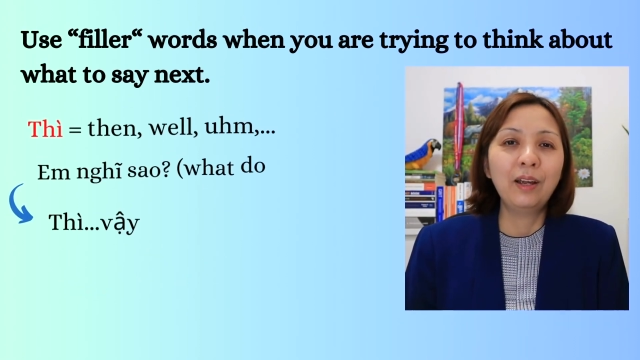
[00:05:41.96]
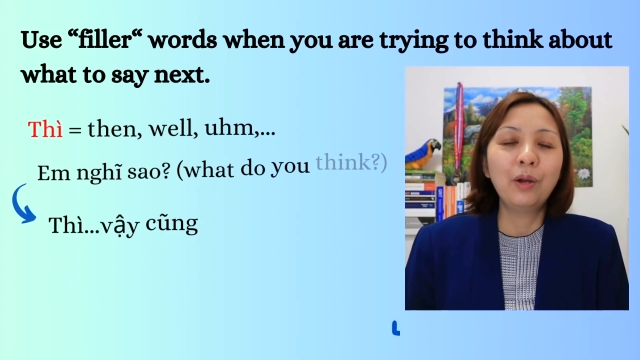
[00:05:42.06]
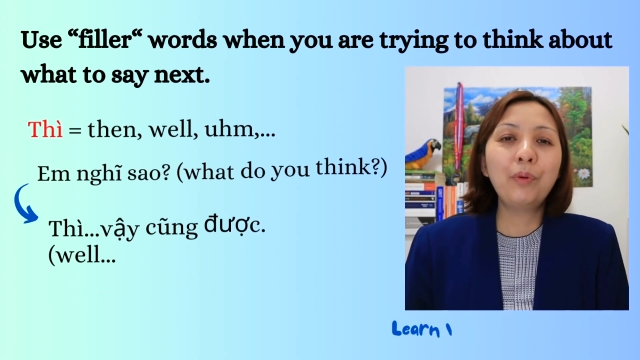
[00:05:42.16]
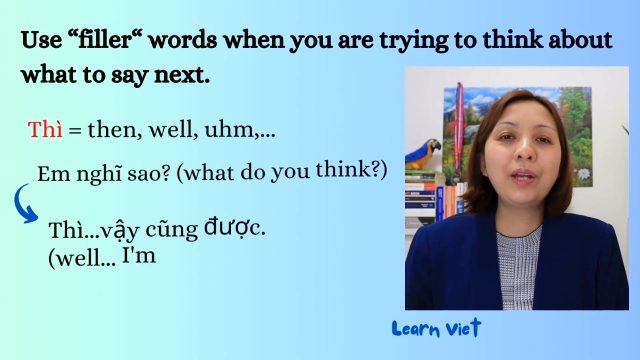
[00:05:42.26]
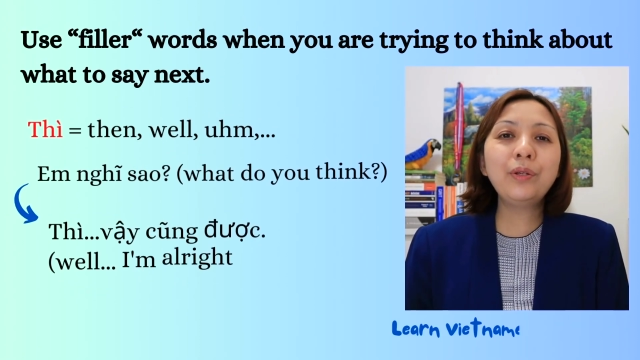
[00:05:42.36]

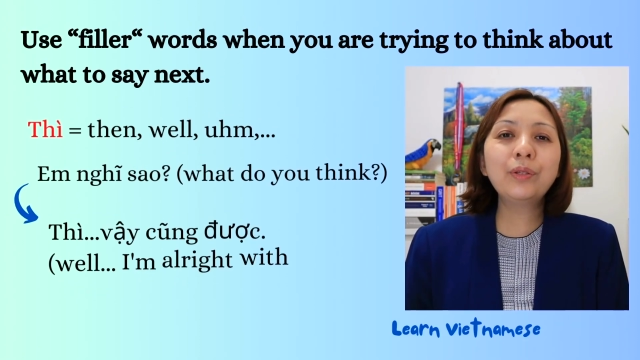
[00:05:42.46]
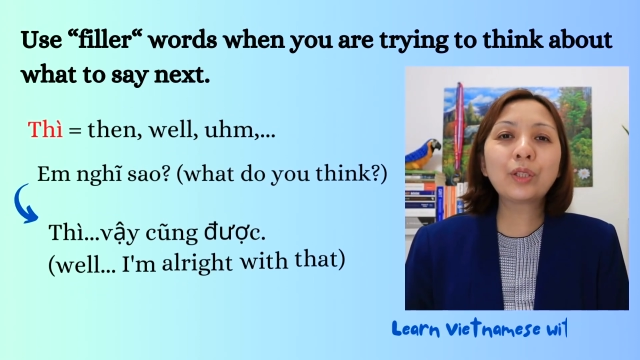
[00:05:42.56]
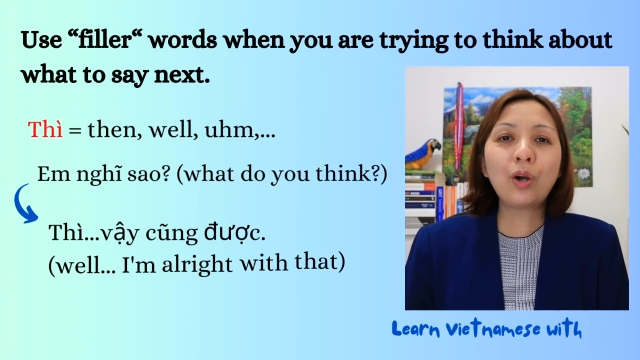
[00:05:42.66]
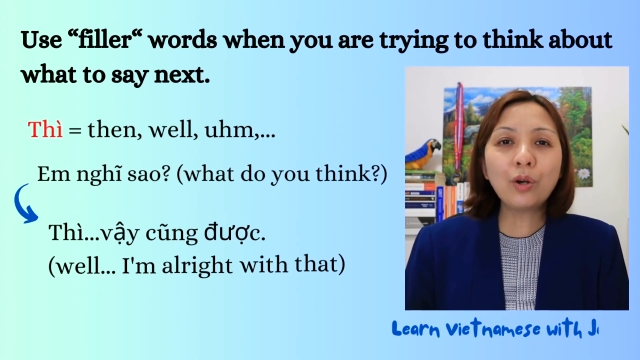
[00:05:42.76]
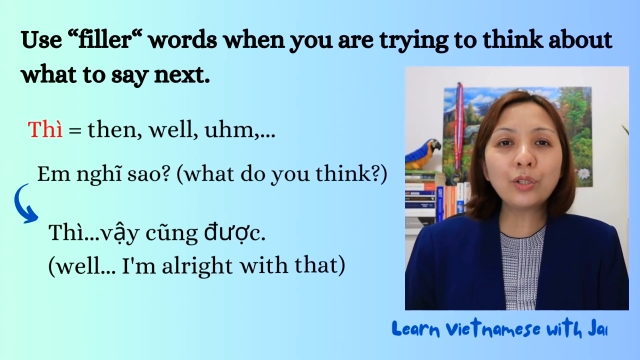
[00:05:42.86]
When you
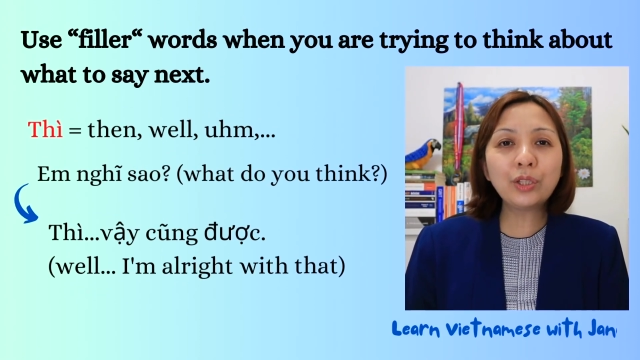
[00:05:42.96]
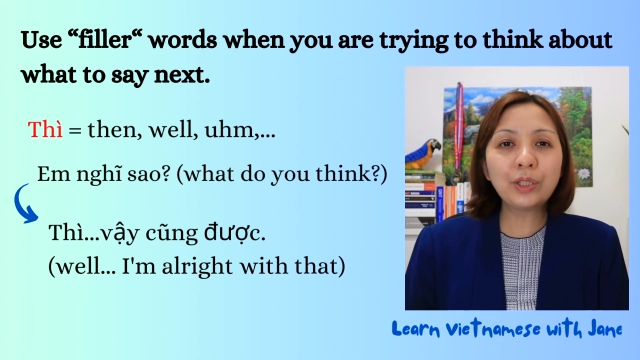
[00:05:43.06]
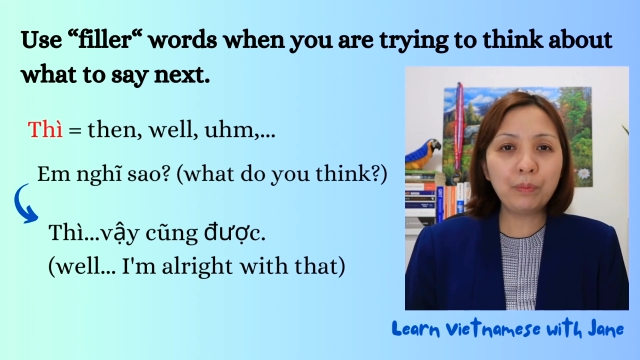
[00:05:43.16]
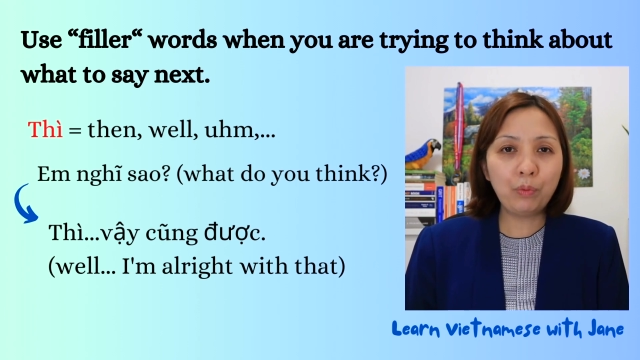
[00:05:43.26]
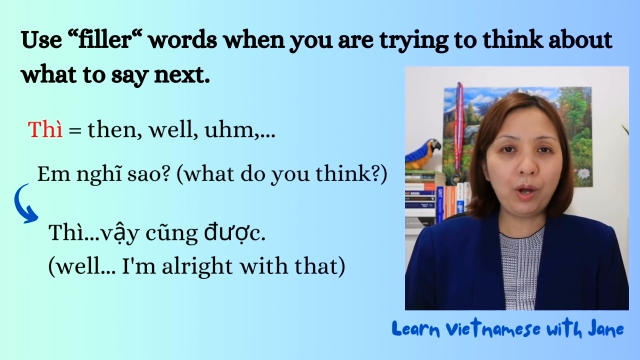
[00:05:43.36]
talk to
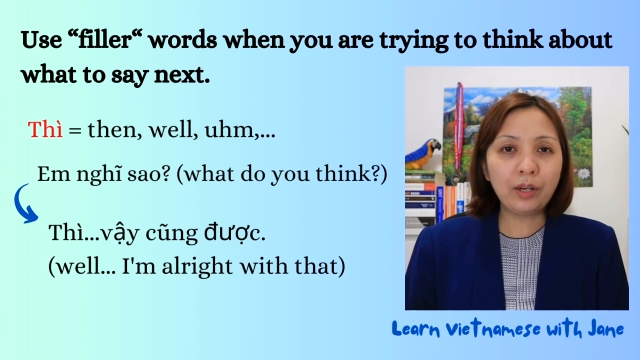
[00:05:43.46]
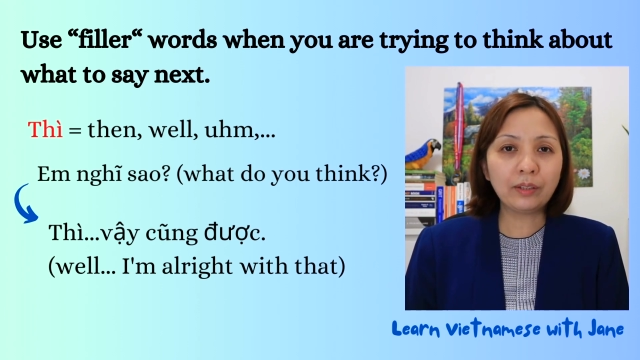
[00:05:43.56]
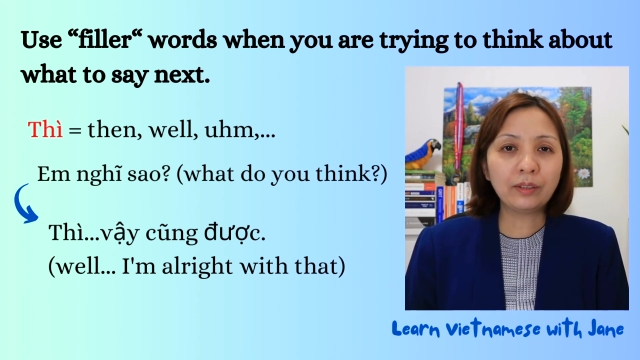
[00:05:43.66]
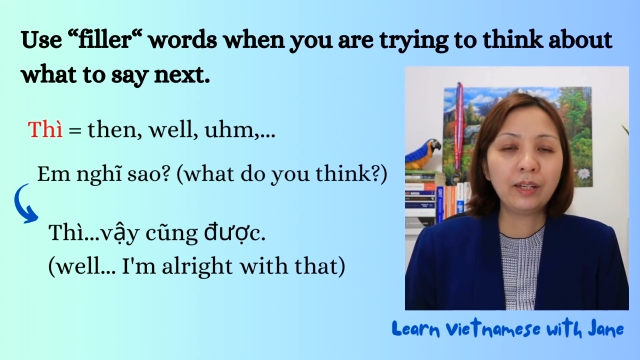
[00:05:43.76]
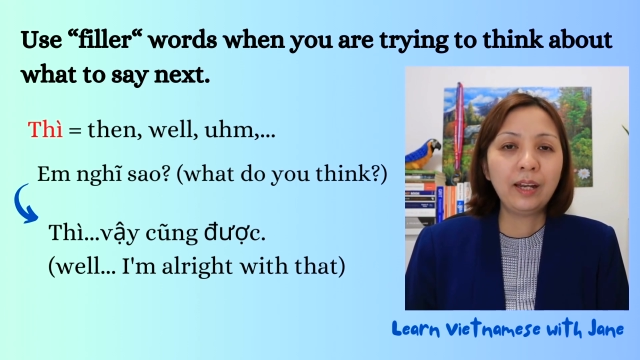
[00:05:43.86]

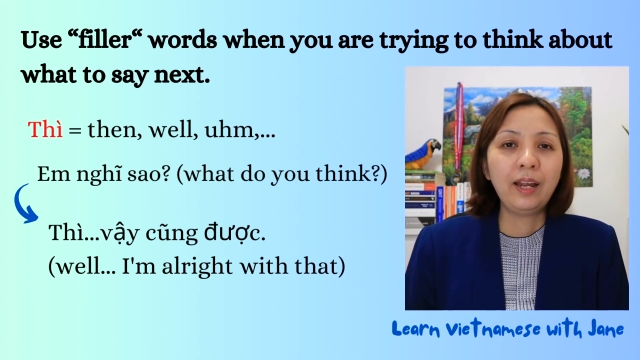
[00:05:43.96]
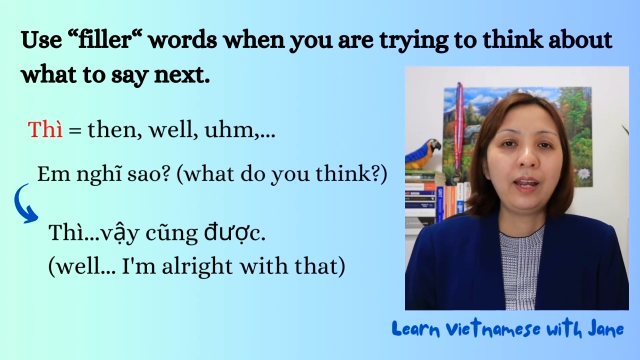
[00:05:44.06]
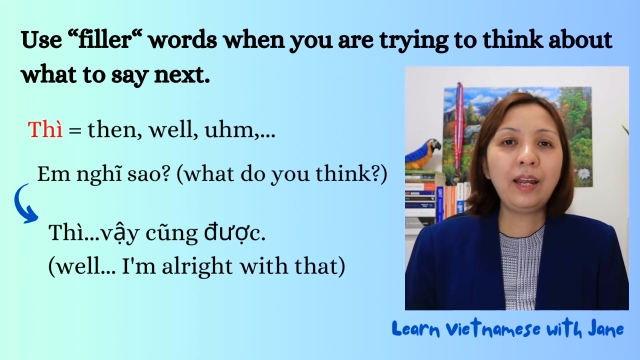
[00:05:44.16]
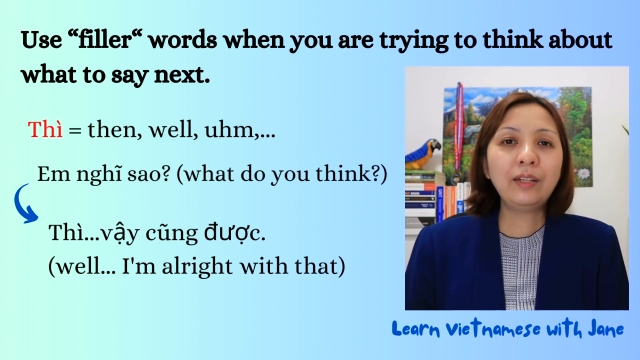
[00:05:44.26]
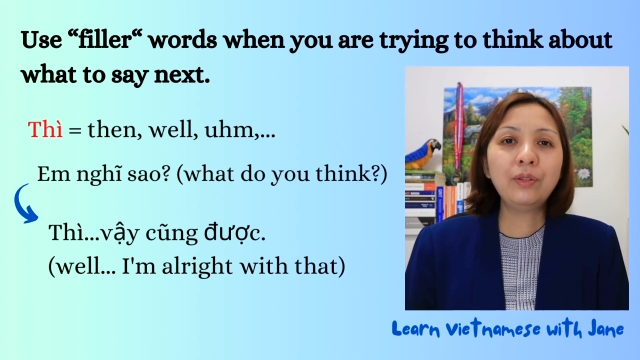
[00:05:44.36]
someone
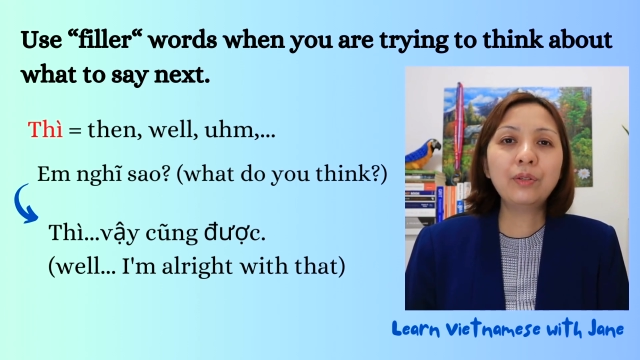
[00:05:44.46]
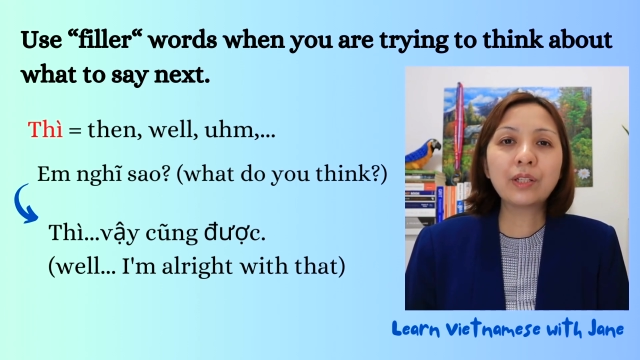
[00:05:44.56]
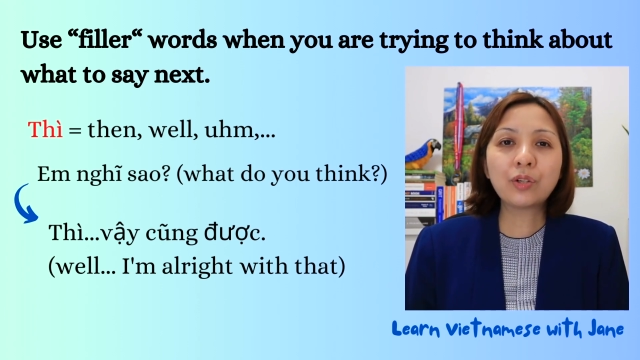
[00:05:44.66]
and you are